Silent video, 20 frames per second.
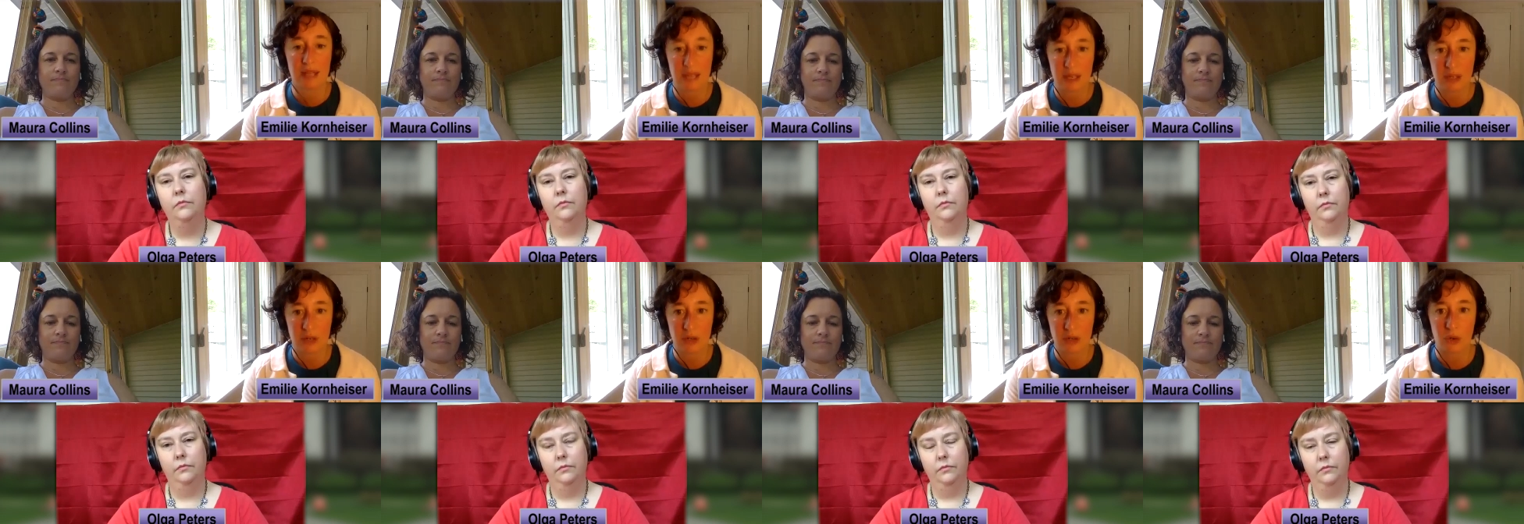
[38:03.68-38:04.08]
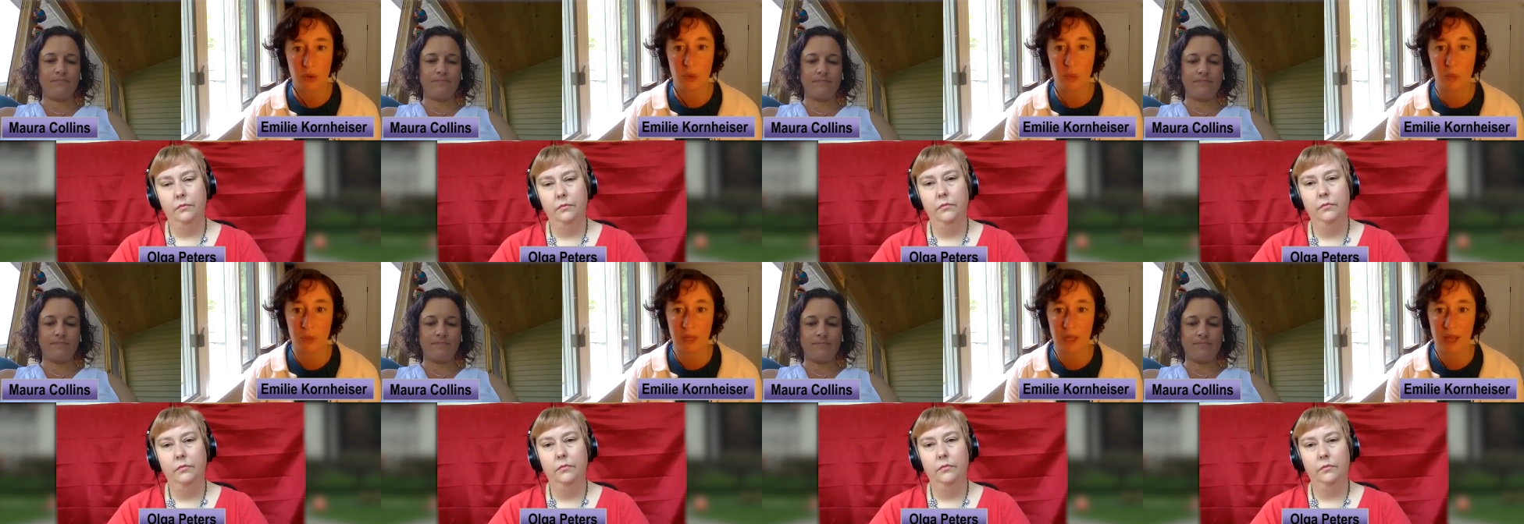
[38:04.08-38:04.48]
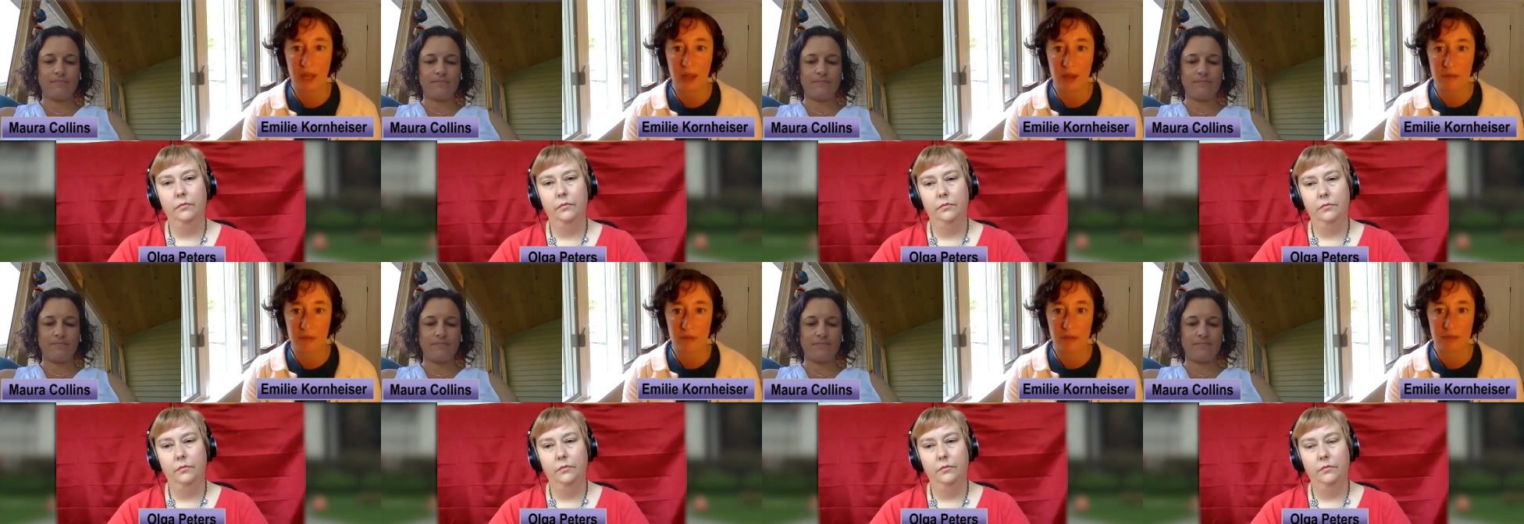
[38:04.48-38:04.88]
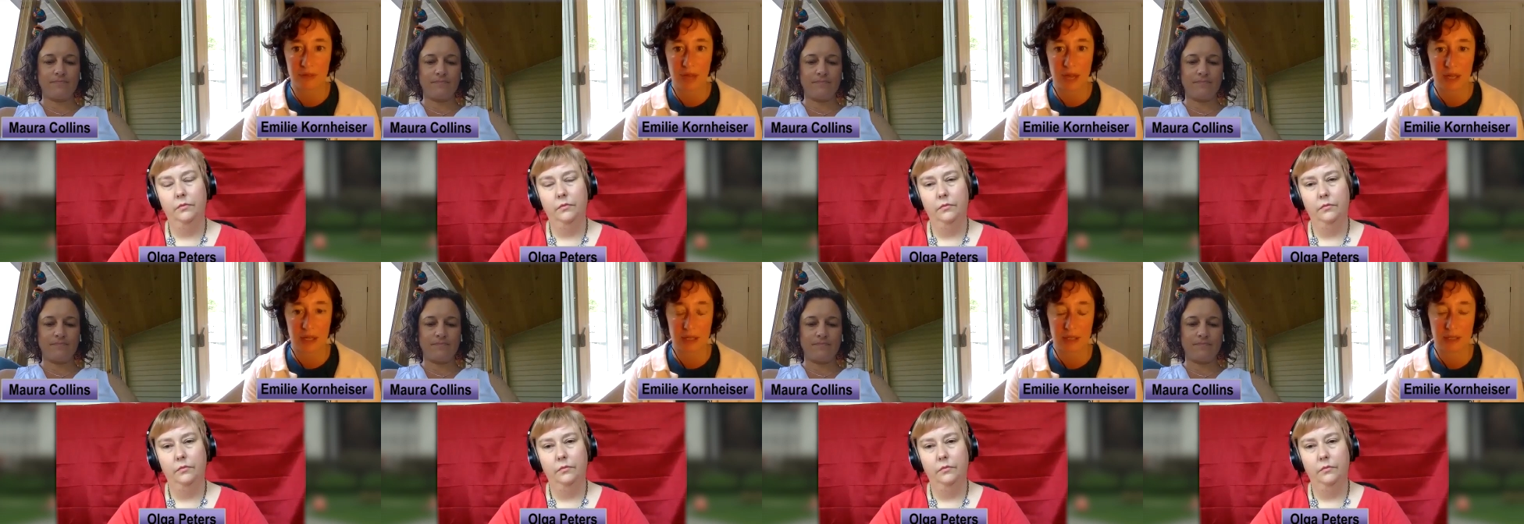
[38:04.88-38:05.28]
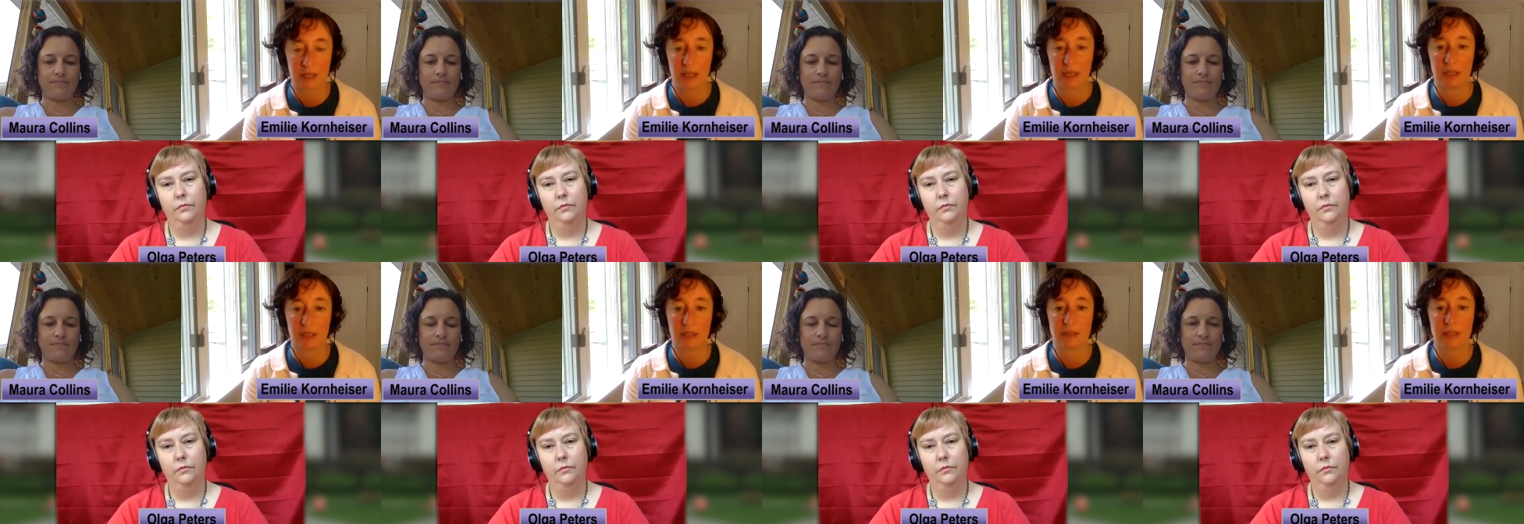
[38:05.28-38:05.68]
Speaker 1: then we have the fact
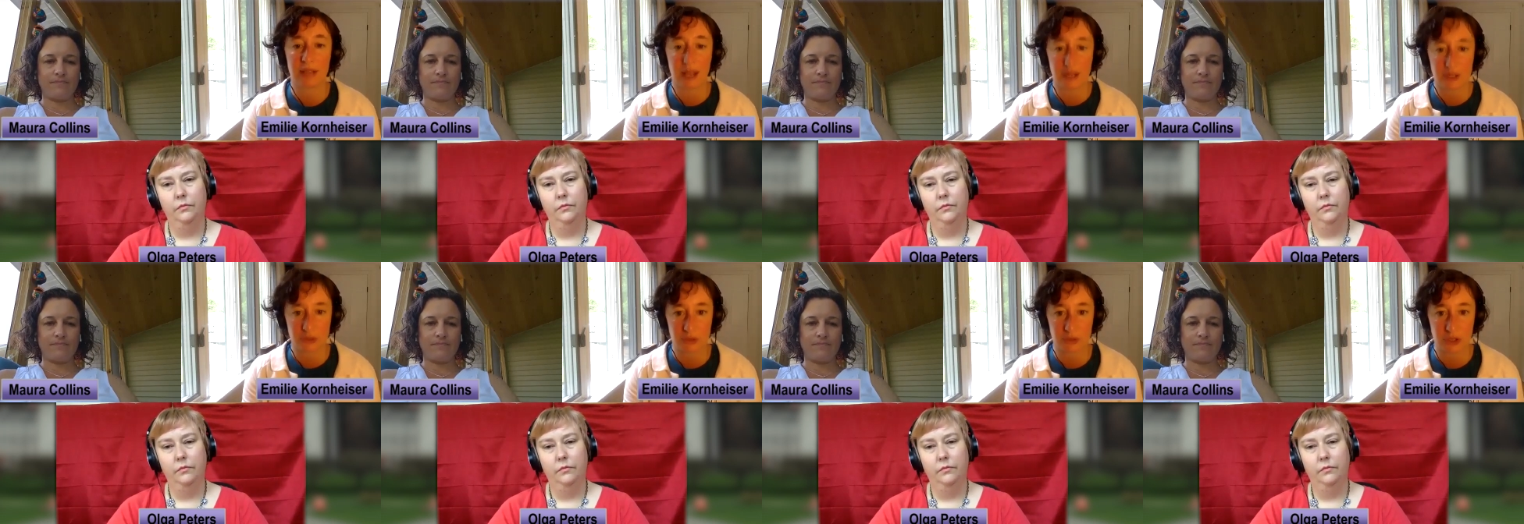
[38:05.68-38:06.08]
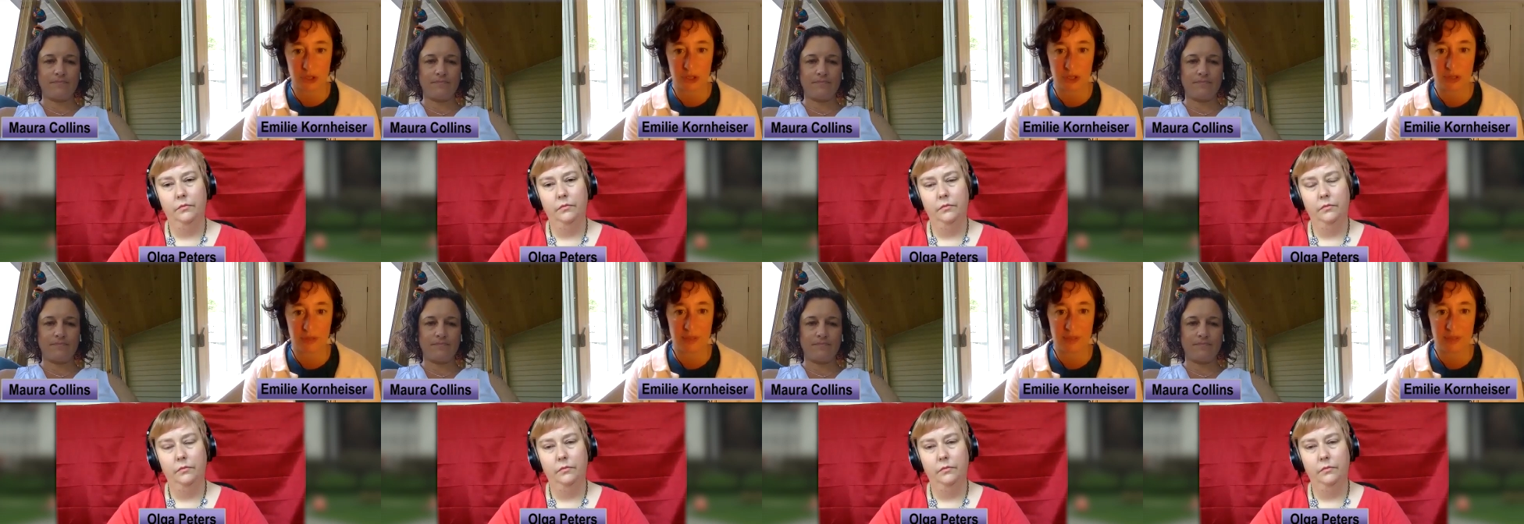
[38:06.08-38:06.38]
that tax return,